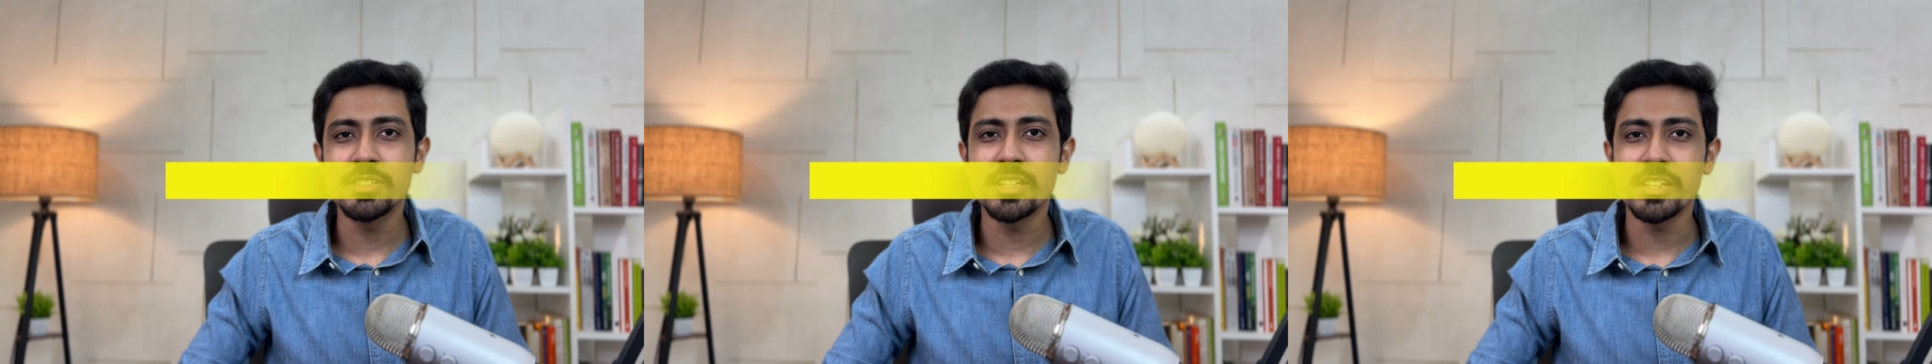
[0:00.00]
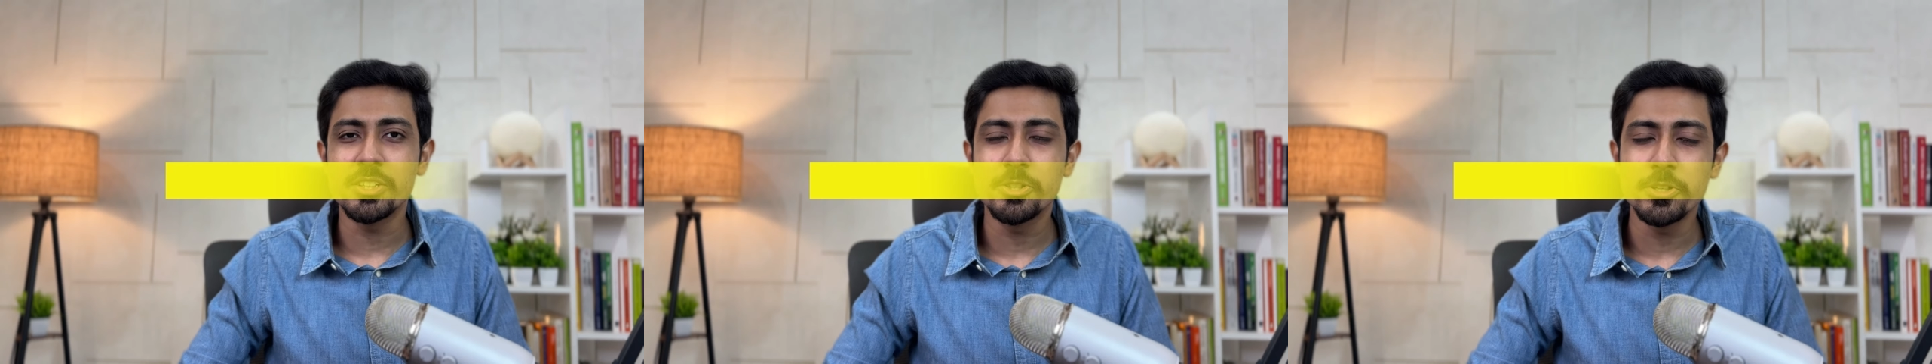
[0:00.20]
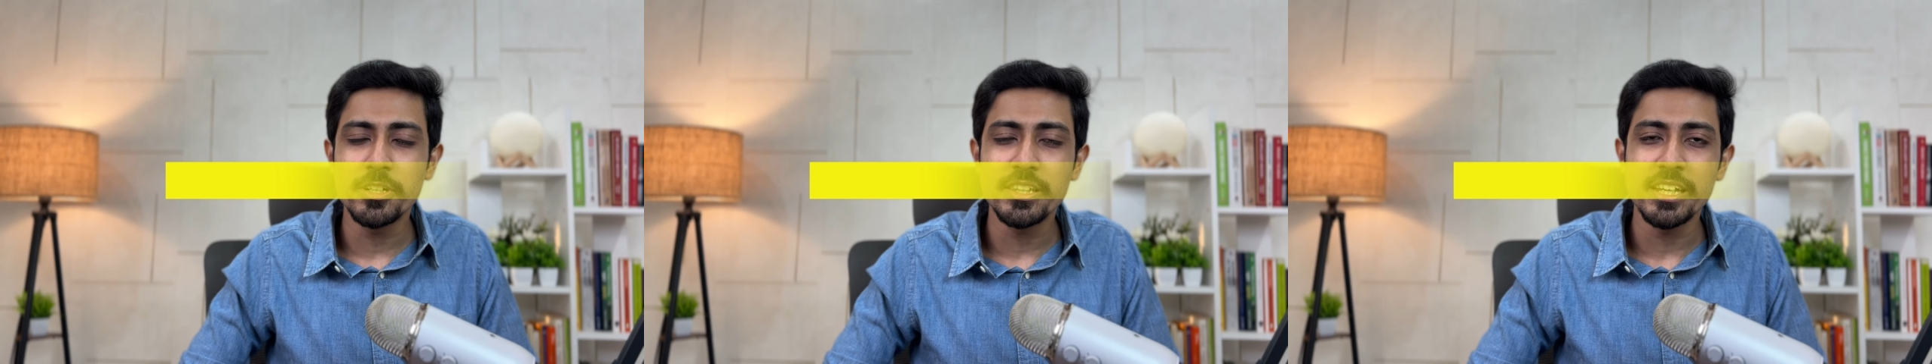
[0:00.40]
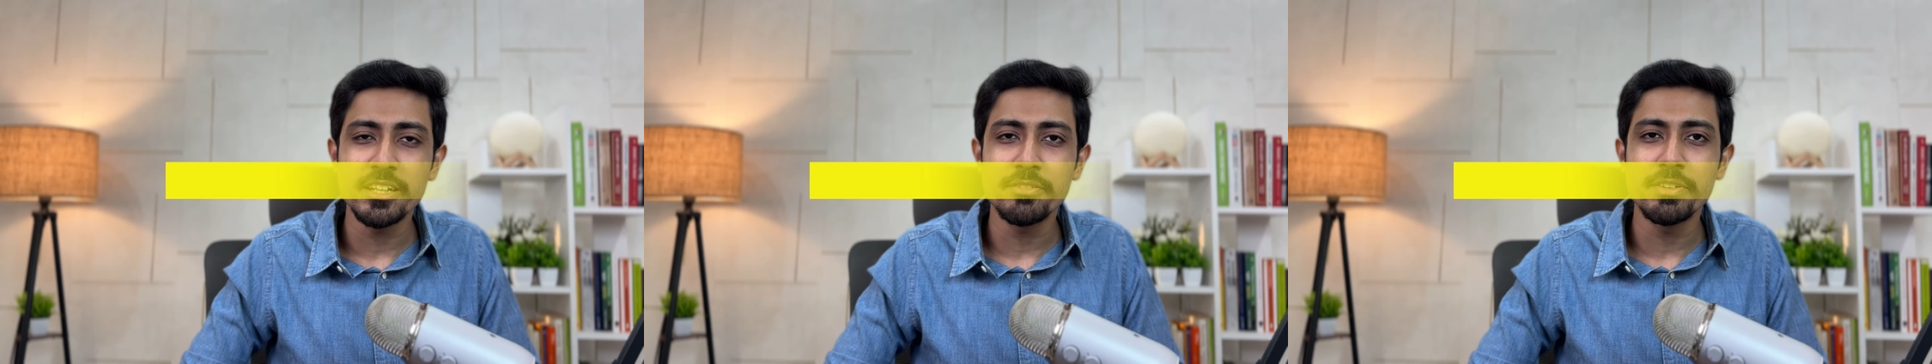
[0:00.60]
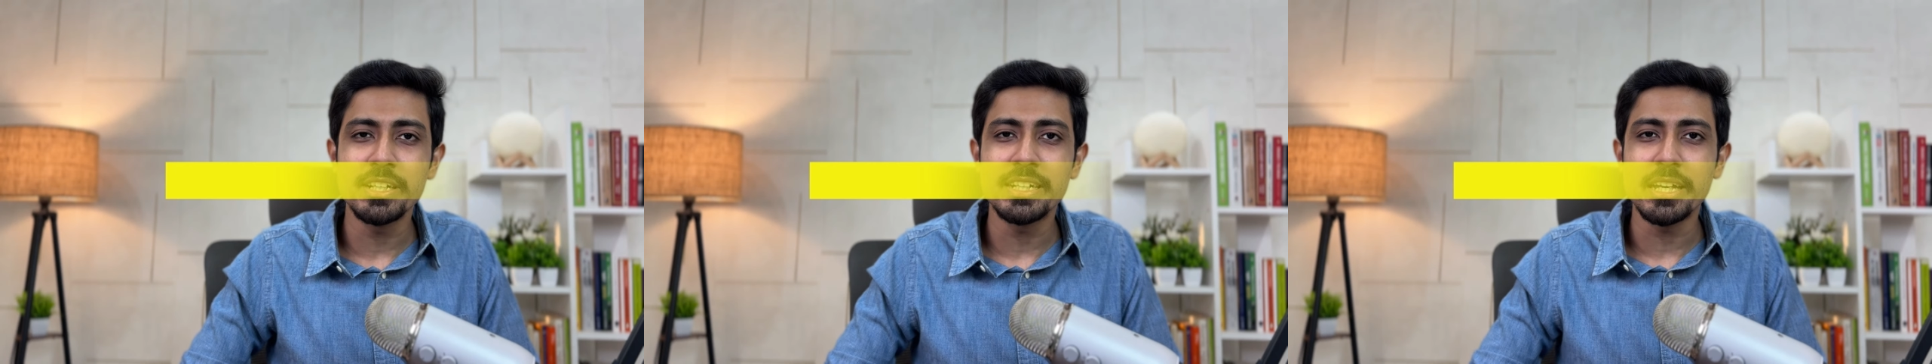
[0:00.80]
the good
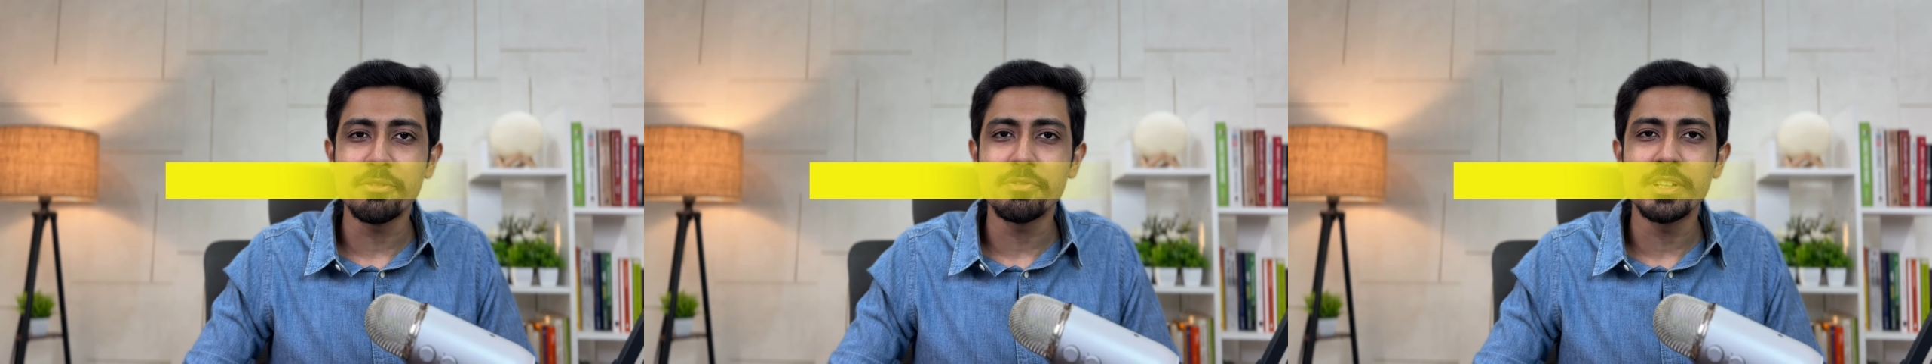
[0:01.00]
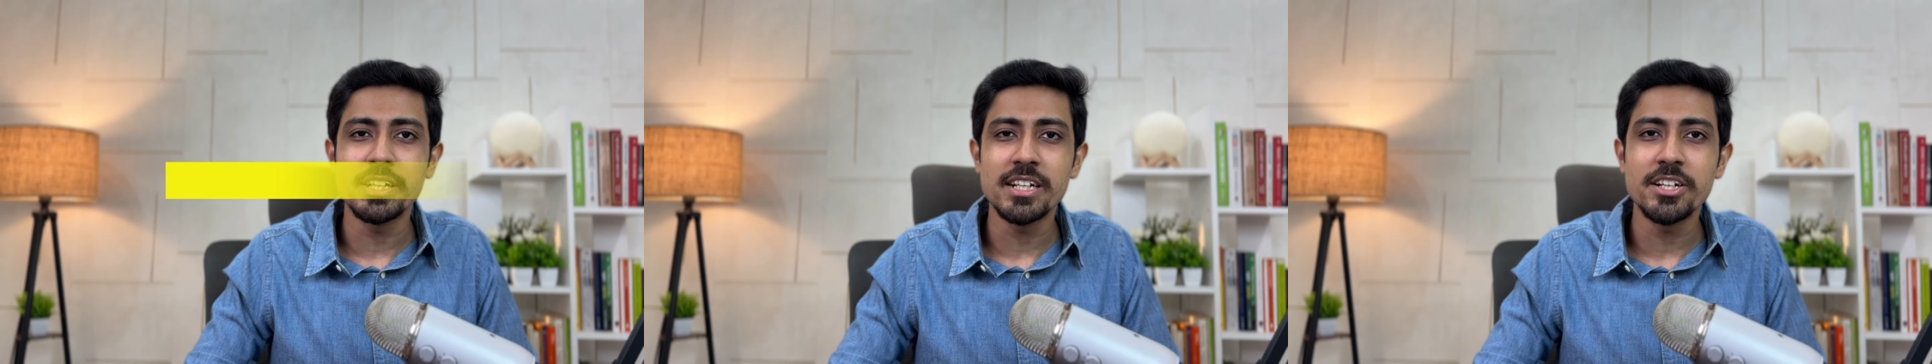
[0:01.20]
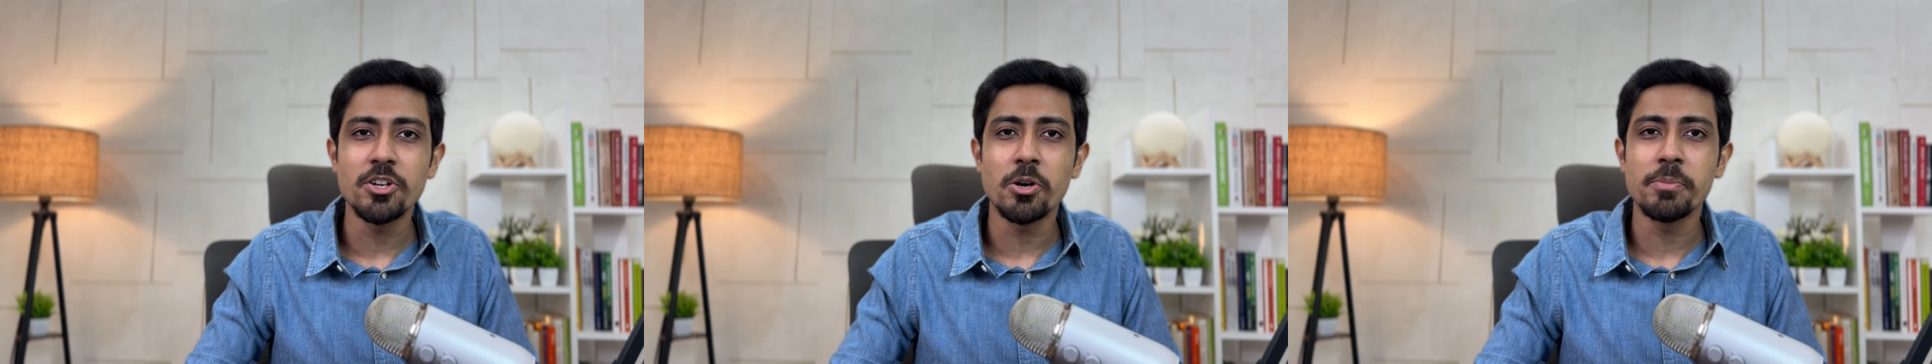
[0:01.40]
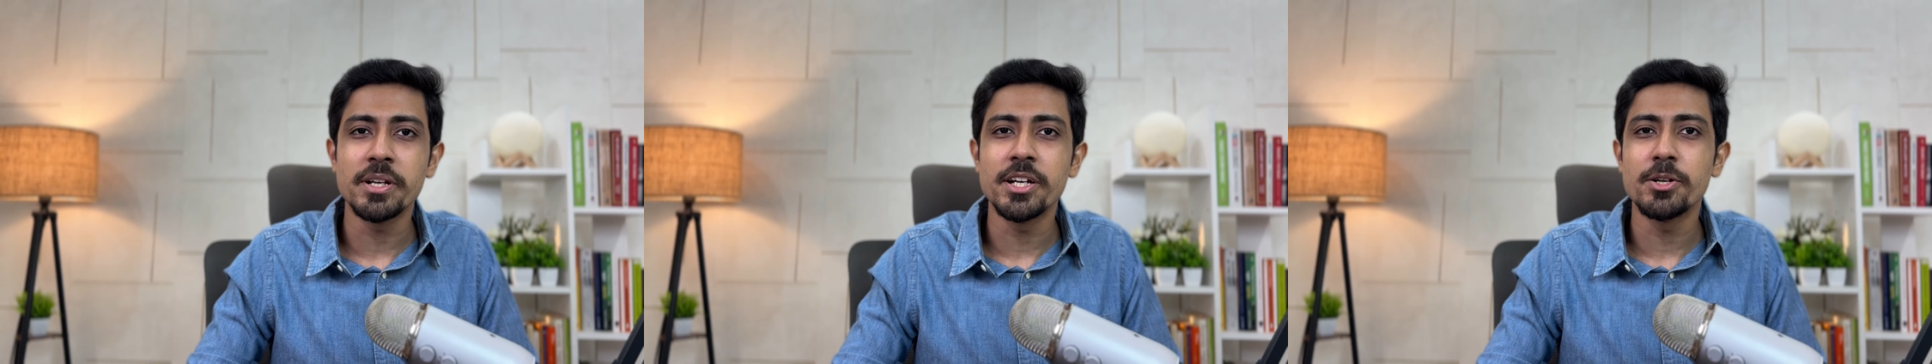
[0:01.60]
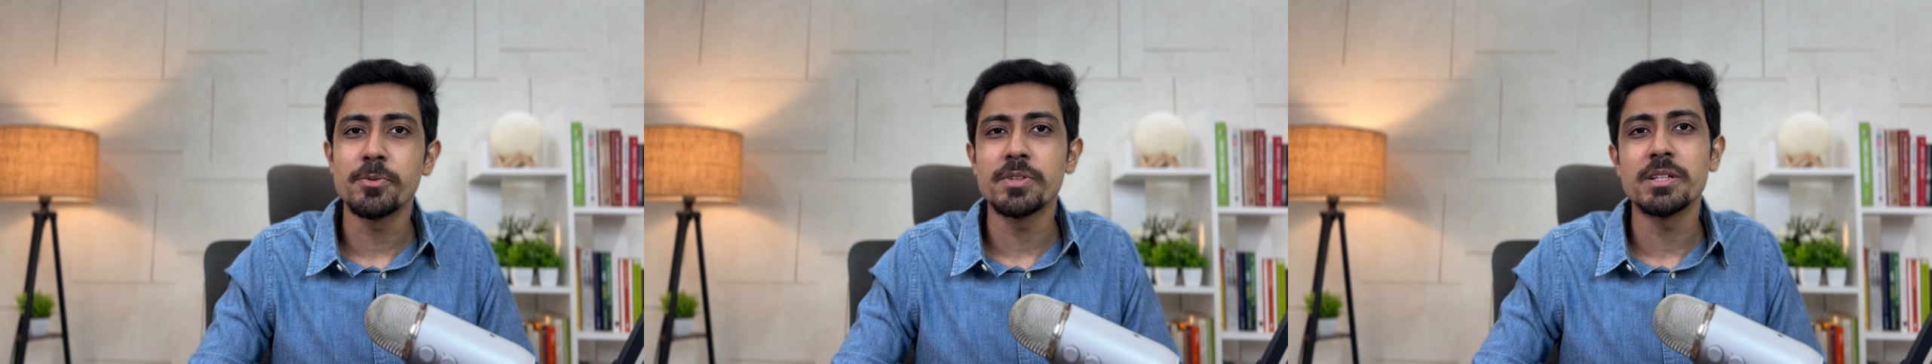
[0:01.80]
things will definitely
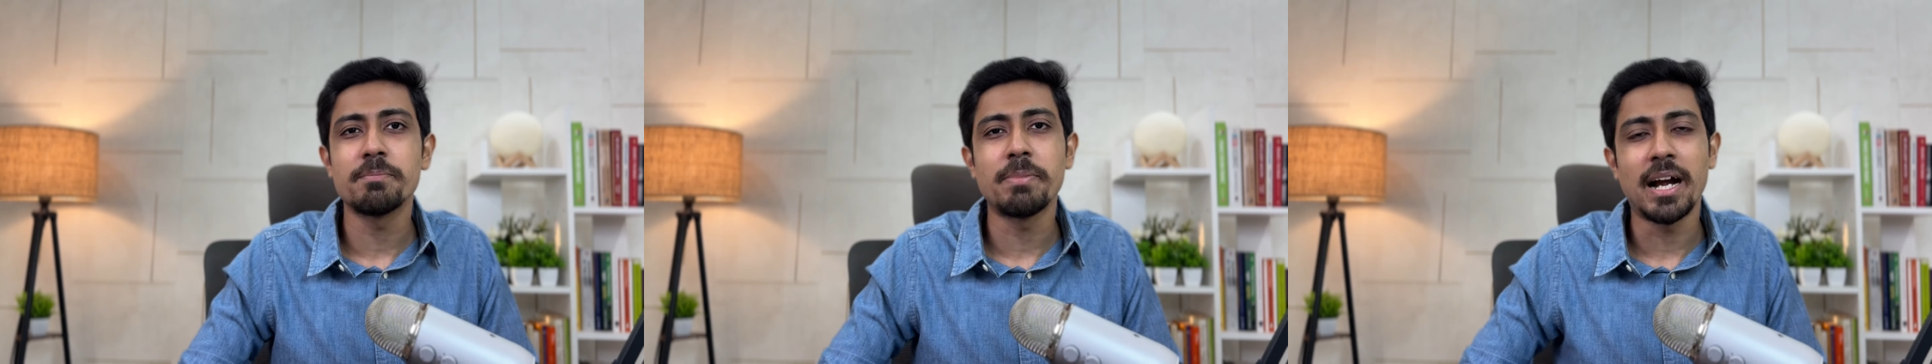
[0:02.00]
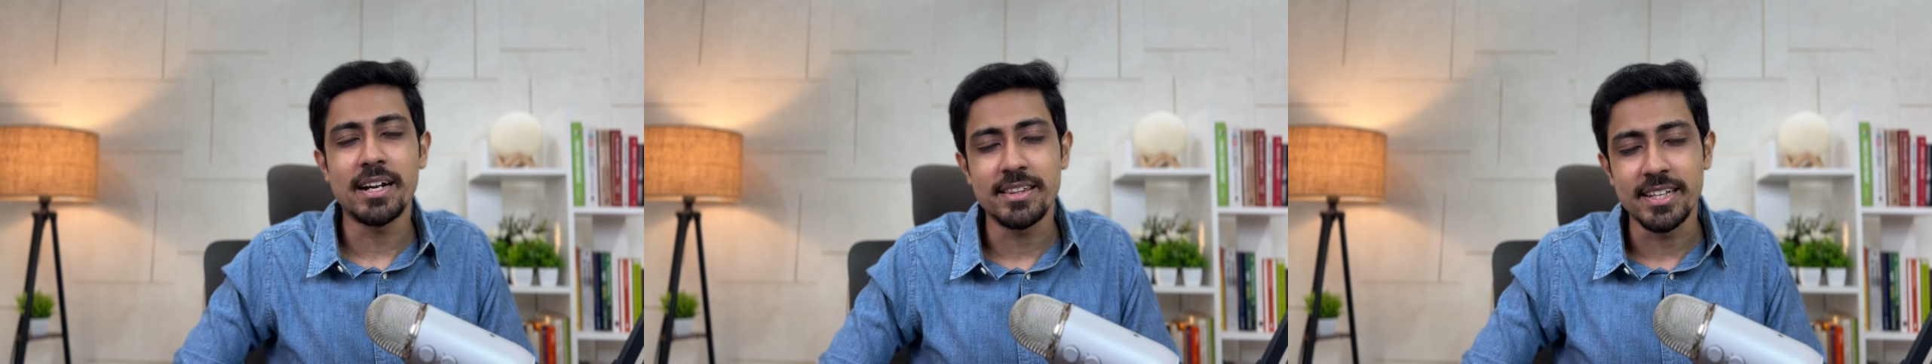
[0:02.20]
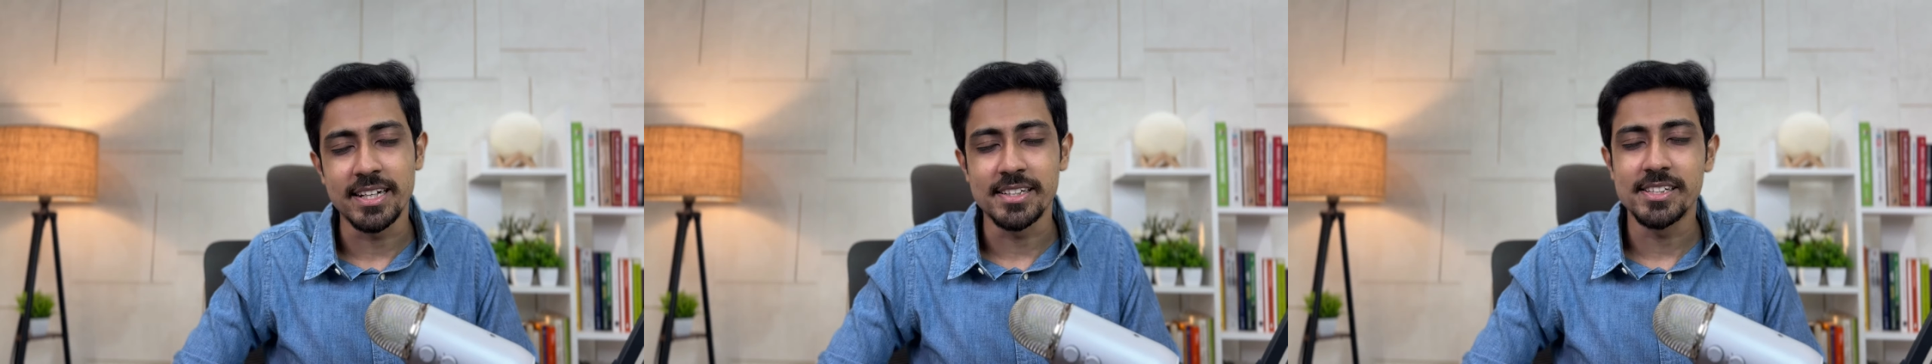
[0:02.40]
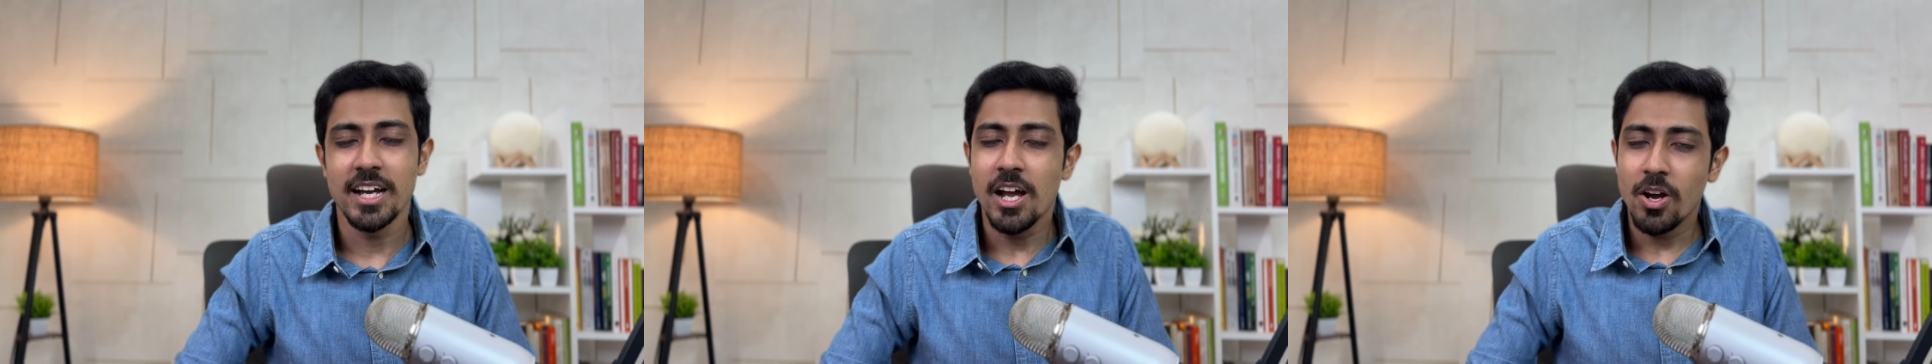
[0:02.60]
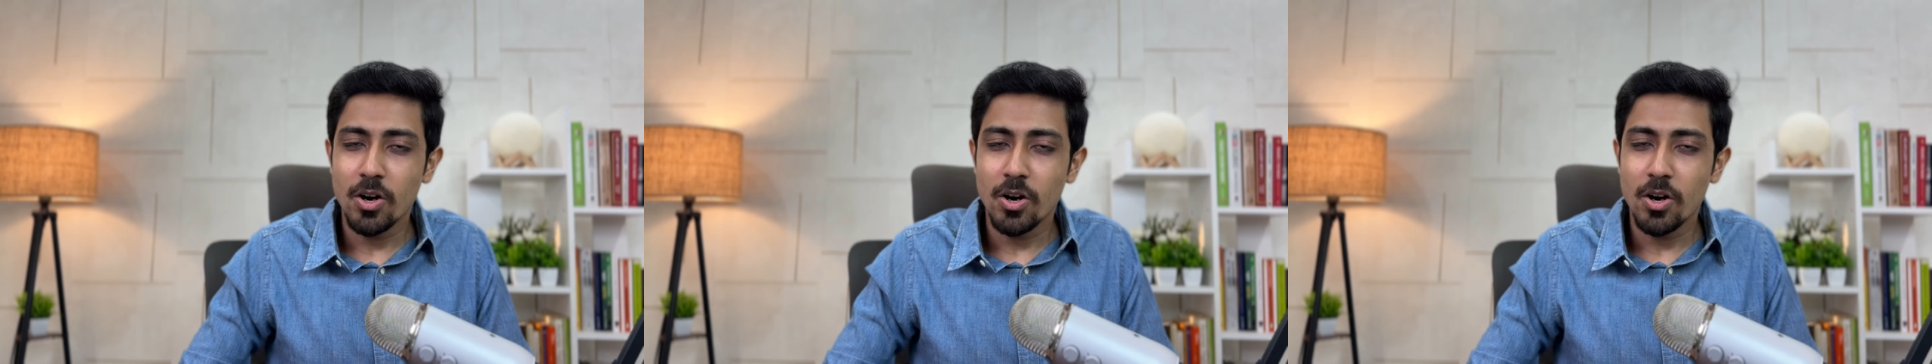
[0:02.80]
dominate over the bad things.